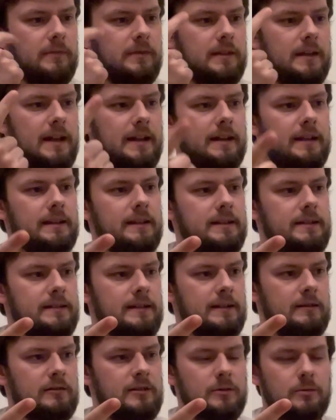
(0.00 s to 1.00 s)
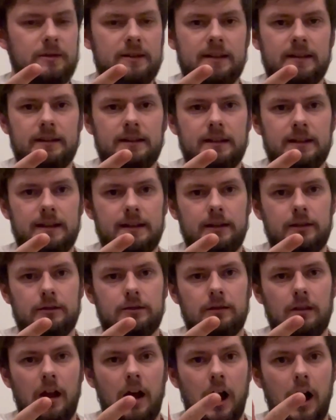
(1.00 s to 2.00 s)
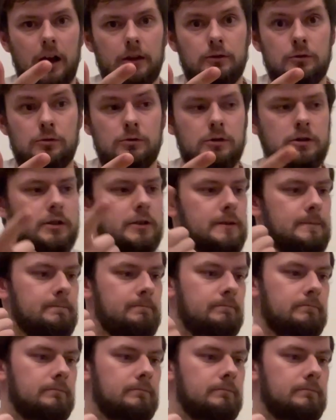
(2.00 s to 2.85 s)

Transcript: Then in this series we did the Hadouken